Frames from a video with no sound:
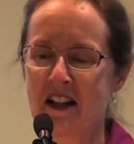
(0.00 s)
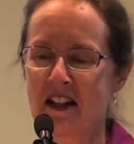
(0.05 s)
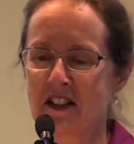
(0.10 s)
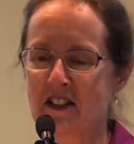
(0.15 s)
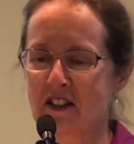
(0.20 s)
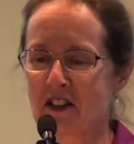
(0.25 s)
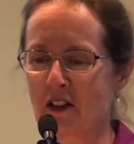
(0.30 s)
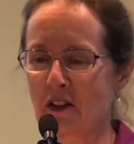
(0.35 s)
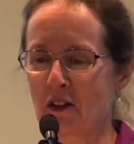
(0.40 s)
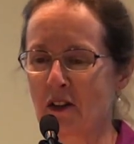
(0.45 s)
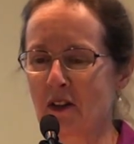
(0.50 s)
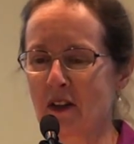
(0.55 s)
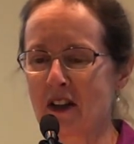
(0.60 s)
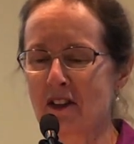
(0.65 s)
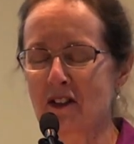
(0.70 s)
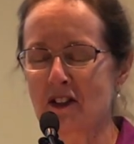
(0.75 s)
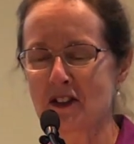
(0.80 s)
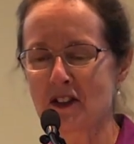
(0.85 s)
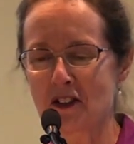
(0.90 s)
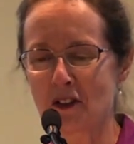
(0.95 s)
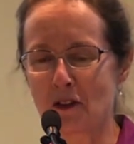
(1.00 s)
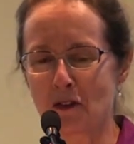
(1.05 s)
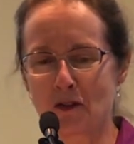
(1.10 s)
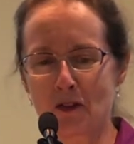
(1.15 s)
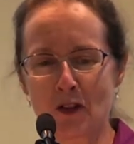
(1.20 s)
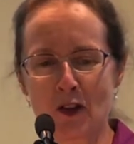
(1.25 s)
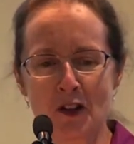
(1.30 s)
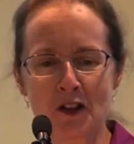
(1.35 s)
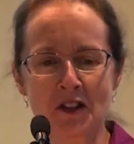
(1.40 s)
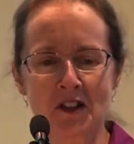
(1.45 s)
So
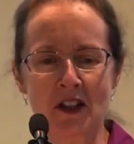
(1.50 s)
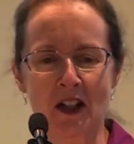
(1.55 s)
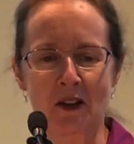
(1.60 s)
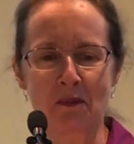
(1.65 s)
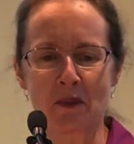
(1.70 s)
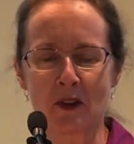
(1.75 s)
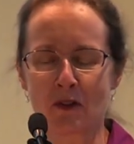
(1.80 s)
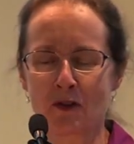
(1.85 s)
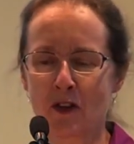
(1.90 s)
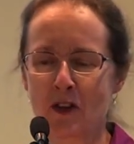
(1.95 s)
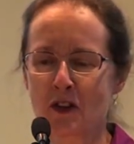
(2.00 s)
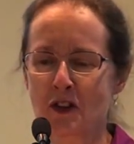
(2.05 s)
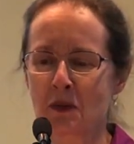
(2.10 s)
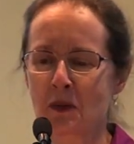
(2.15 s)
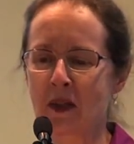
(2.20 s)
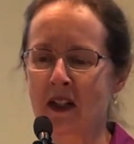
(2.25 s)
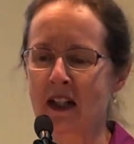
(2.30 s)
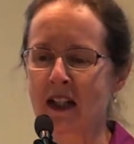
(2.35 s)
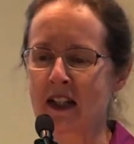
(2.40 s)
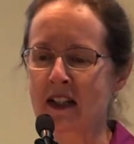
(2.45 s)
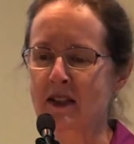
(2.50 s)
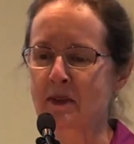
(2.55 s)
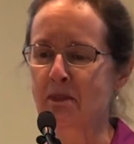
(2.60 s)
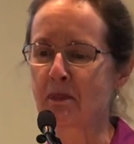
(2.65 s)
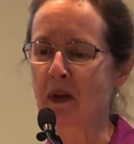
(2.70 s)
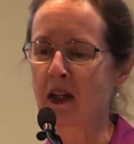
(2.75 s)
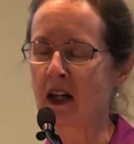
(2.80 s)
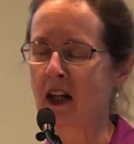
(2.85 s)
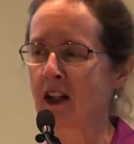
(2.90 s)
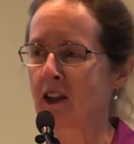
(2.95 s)
first up, the first one is
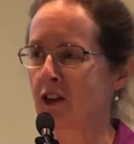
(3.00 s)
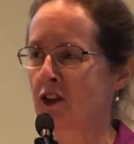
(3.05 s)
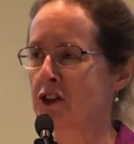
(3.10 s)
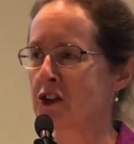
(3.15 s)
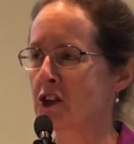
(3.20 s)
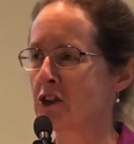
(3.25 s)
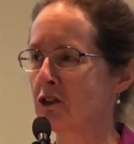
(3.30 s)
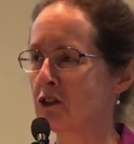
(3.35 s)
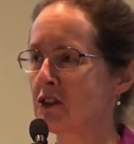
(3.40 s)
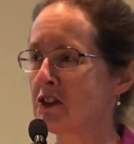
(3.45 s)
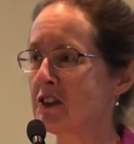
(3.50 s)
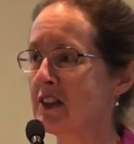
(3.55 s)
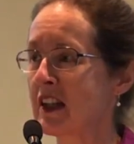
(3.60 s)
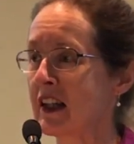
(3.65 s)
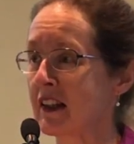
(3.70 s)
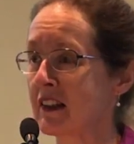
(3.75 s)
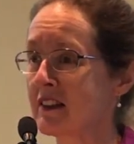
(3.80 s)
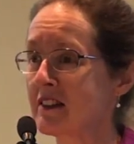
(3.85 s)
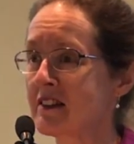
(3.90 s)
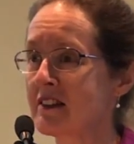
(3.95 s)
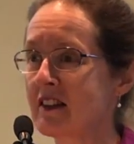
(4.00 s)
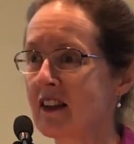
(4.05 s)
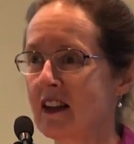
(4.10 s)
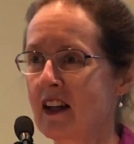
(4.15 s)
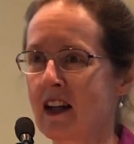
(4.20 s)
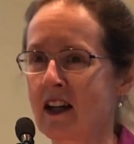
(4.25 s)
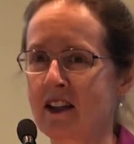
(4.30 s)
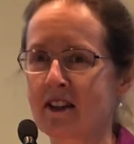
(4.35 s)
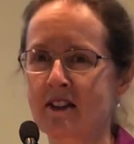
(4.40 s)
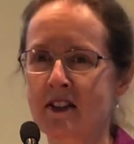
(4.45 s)
biological sex.
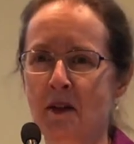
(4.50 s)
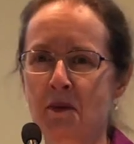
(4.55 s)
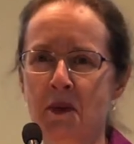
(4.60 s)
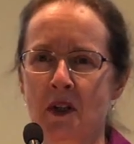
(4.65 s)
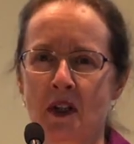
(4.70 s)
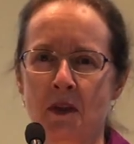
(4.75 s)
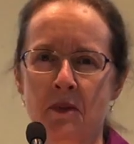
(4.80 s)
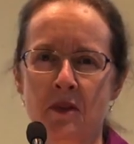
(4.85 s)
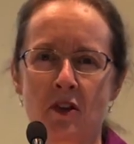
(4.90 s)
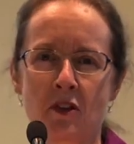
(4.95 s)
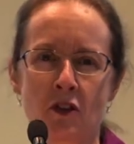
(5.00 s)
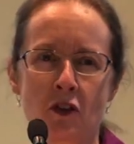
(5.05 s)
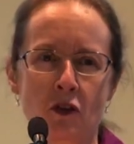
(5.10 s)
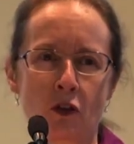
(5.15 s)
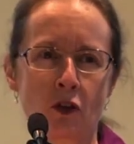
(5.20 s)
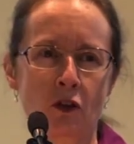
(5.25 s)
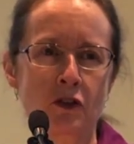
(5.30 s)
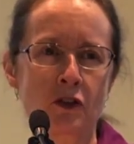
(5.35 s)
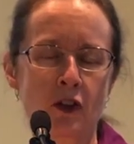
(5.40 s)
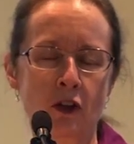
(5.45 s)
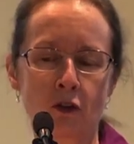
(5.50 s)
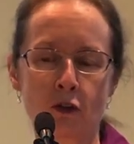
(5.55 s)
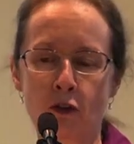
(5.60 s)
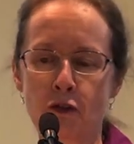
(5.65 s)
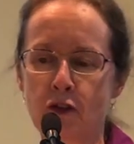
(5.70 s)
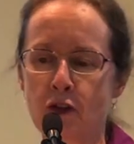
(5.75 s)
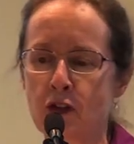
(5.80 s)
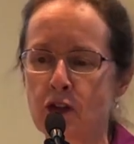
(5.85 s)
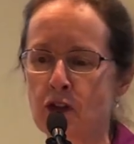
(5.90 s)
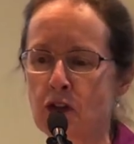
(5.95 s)
Sometimes this is also
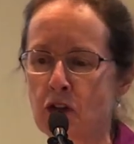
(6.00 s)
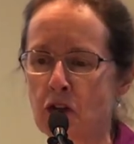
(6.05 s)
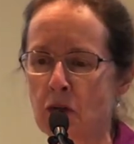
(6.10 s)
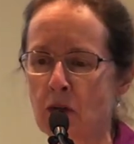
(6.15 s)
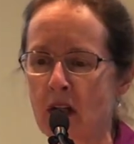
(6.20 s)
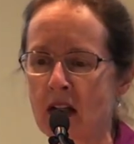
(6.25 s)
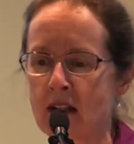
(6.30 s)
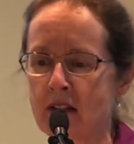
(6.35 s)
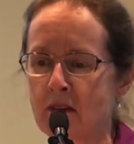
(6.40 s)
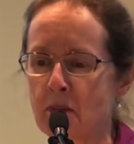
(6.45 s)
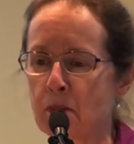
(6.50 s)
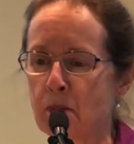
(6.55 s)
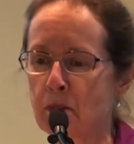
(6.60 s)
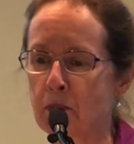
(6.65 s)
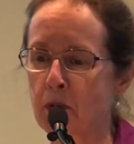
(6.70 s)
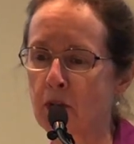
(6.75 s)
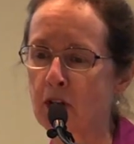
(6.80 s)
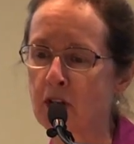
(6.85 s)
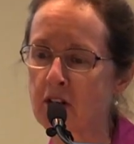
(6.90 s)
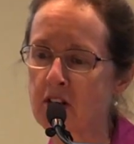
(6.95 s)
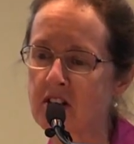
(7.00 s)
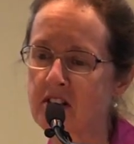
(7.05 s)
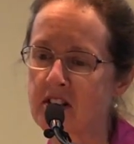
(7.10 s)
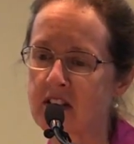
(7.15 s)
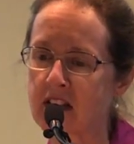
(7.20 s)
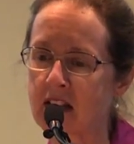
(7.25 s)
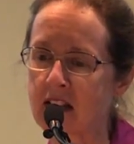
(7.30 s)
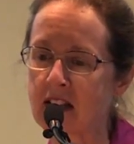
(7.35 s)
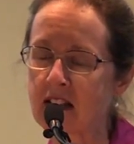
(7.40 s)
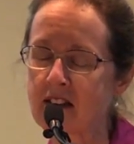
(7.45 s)
referred to as birth
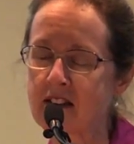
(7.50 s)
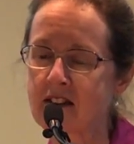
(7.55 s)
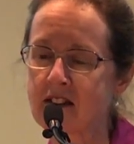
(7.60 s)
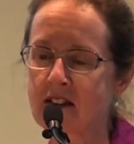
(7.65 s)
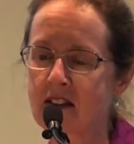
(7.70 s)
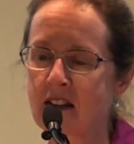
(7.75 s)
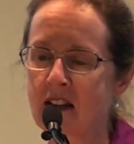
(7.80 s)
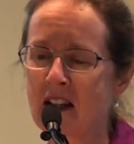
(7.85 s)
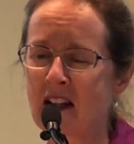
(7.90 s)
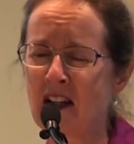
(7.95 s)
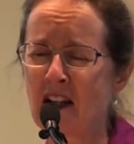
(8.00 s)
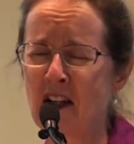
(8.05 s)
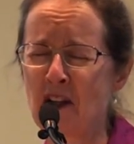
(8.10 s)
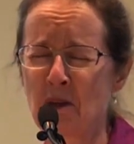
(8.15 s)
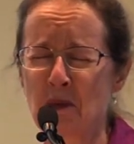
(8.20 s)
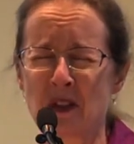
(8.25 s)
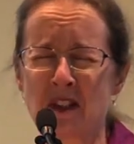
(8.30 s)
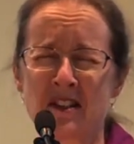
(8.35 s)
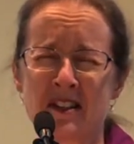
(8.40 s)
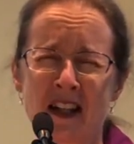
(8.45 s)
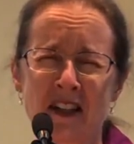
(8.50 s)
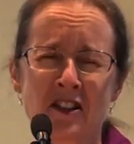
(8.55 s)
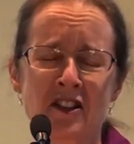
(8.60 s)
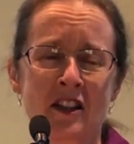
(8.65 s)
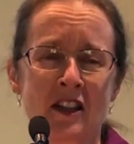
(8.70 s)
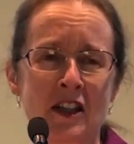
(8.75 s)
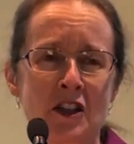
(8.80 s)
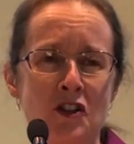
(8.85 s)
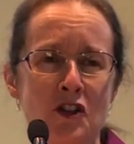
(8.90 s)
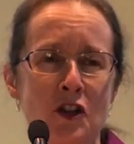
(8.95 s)
sex, which is
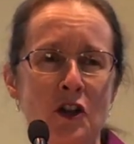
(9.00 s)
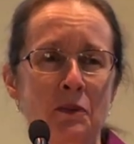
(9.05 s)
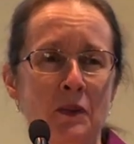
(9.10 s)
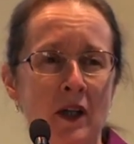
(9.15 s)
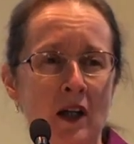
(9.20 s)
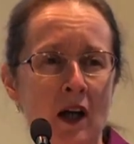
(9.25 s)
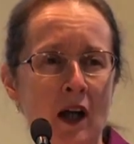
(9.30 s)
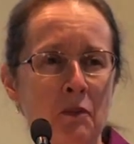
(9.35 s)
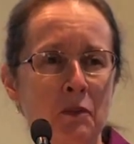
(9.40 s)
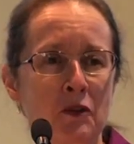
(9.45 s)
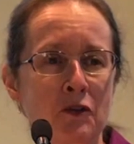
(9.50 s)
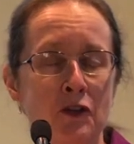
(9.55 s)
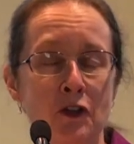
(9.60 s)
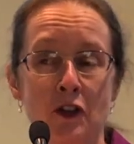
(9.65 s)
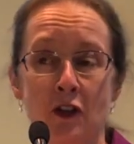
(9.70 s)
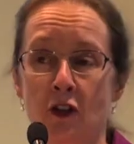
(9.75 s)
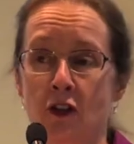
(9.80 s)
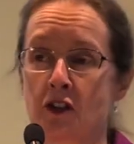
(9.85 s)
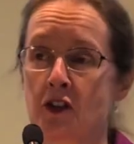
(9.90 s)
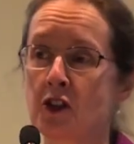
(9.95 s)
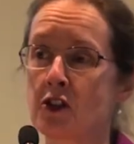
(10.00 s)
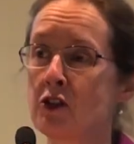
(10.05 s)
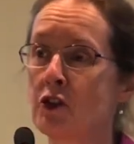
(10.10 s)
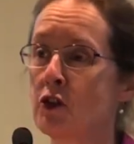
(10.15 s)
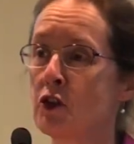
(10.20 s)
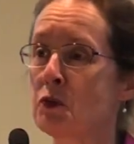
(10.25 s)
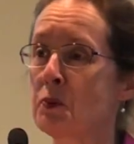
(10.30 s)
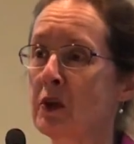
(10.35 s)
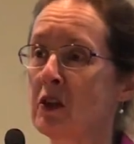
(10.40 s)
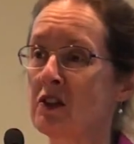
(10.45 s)
actually a term that I prefer not to
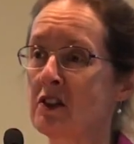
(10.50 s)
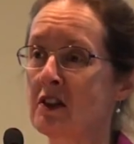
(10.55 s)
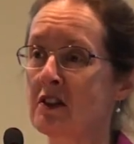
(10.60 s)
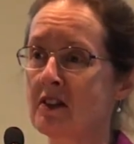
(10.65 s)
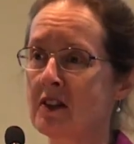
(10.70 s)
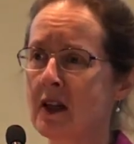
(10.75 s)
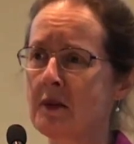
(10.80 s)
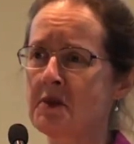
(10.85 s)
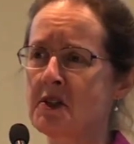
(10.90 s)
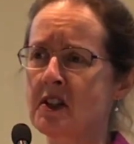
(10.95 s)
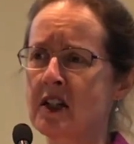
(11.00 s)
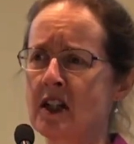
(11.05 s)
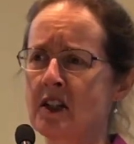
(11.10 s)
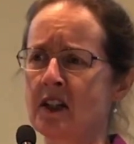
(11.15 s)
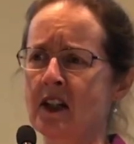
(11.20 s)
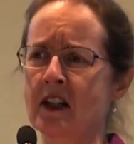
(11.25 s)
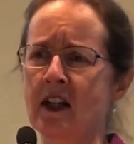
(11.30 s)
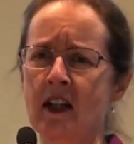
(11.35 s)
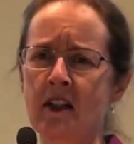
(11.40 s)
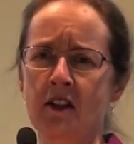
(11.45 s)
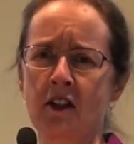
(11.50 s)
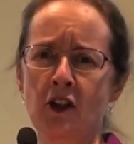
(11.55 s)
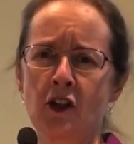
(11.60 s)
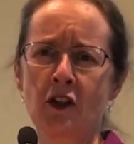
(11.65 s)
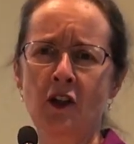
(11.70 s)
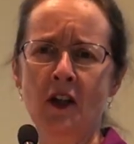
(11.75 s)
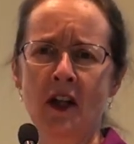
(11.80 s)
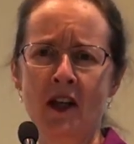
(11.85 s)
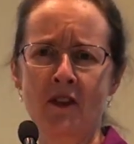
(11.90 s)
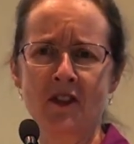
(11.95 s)
use because it seems to indicate that you
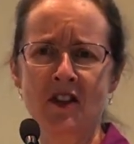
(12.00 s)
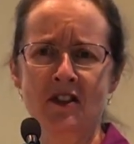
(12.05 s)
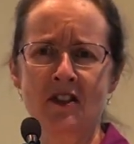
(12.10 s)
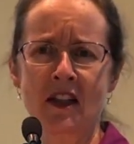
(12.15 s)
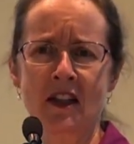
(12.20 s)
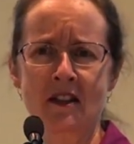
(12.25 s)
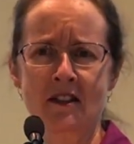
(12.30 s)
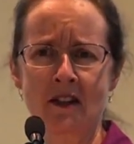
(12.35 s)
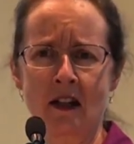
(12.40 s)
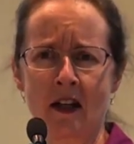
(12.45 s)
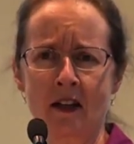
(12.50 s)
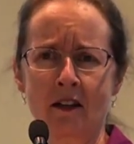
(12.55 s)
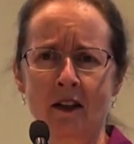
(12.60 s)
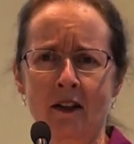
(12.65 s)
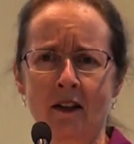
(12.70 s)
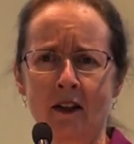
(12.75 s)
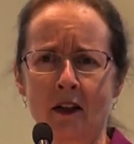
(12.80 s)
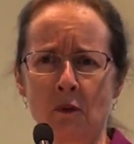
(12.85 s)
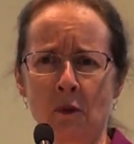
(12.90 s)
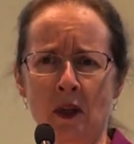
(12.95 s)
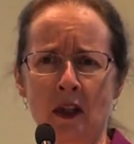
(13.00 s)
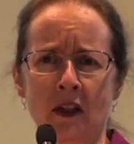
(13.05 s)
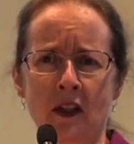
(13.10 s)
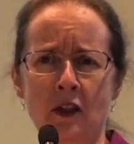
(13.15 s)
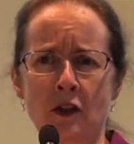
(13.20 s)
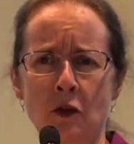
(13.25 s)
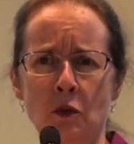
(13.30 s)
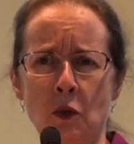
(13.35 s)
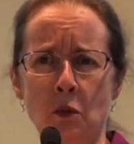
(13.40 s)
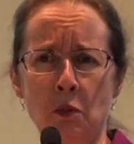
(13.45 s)
can have a sex other than the one
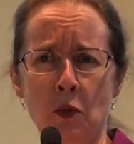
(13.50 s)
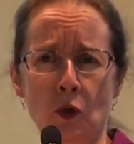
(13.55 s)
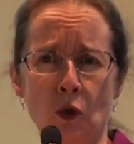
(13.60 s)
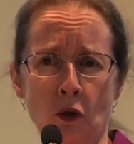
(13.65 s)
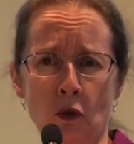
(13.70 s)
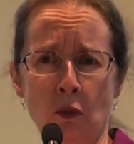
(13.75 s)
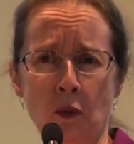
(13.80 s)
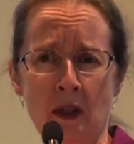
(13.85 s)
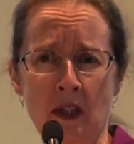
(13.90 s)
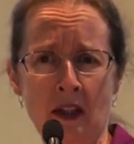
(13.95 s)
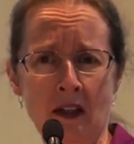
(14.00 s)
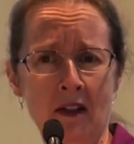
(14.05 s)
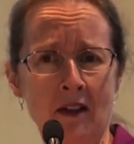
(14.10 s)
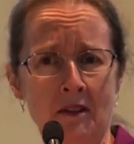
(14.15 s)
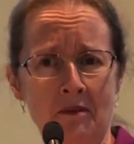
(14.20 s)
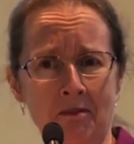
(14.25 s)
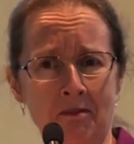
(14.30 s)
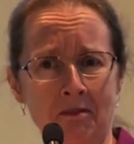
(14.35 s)
that you were born with.